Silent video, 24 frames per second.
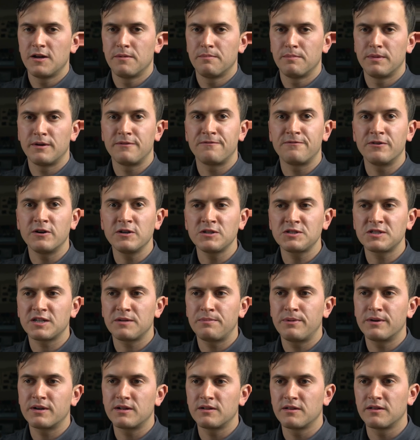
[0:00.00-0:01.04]
But first, I'll
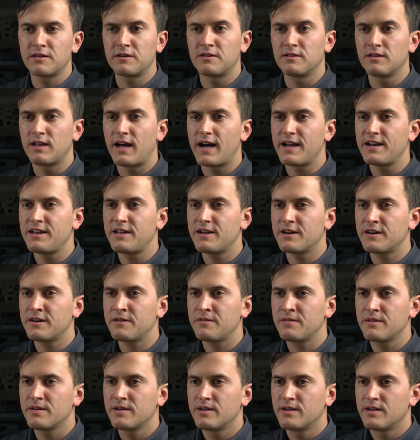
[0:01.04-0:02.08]
put a little line
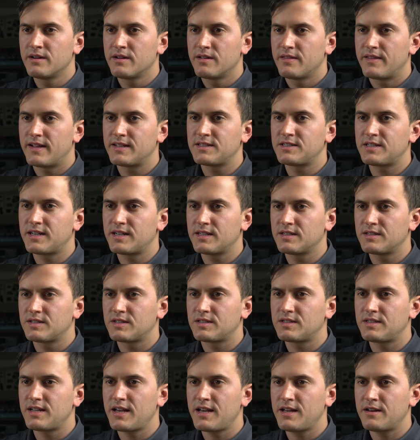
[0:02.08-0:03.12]
here that says
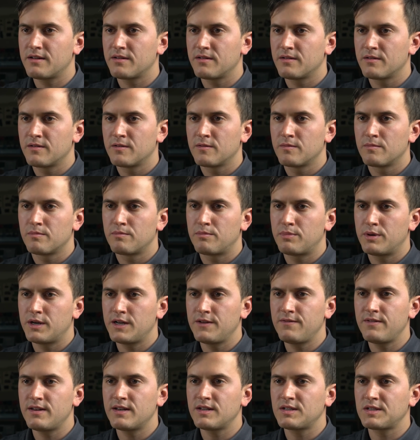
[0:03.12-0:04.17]
state
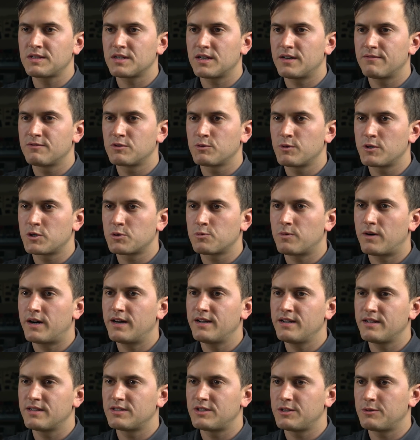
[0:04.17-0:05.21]
previous of switch
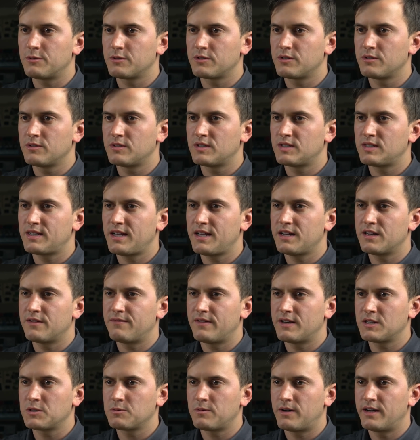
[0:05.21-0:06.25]
1 is equal to state of
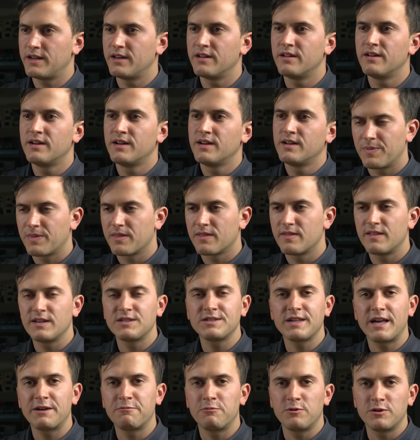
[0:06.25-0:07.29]
S1. This
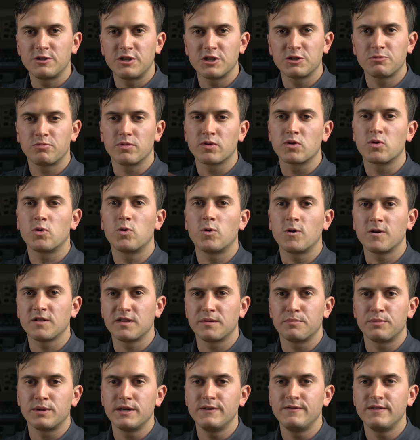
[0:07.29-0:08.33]
line will just record the
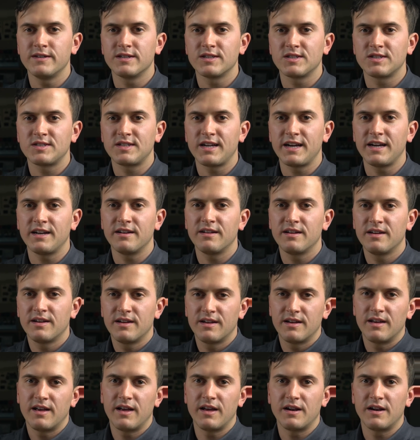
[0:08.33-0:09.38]
previous state,
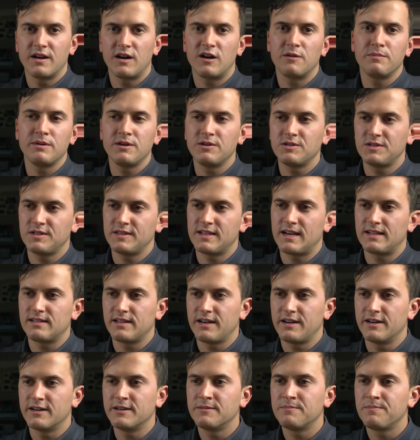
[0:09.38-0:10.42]
and I'll be using that
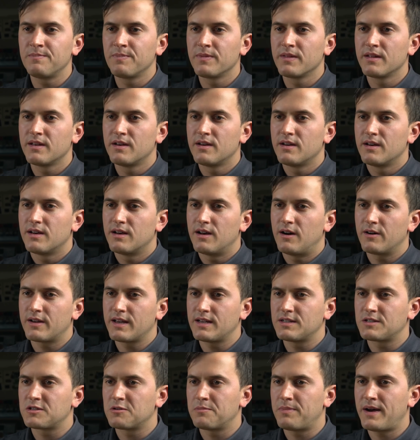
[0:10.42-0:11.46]
later. Okay,
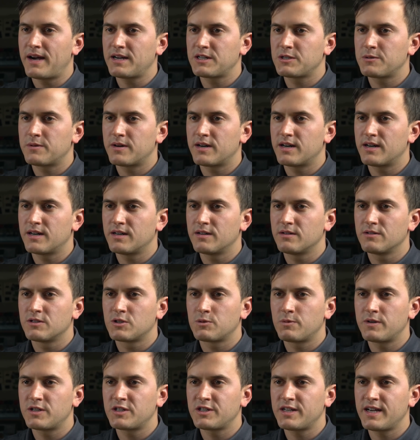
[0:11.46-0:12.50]
so back to our
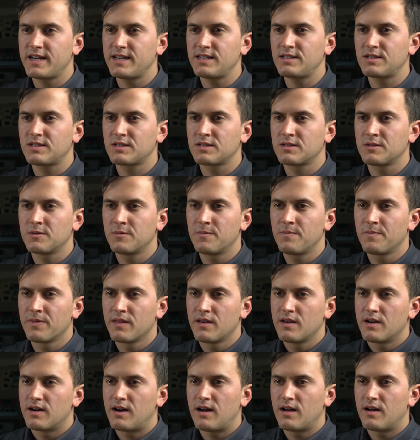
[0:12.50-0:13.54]
switch case.
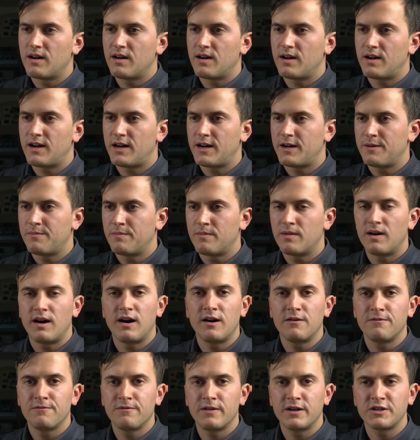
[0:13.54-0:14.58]

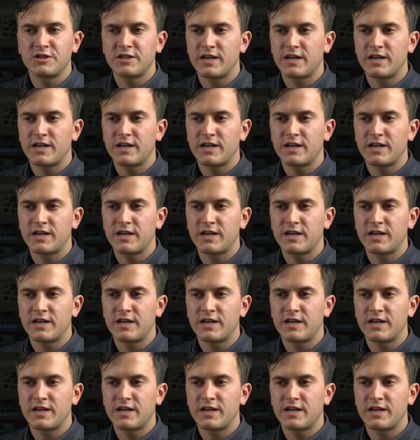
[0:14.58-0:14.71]
I'll flush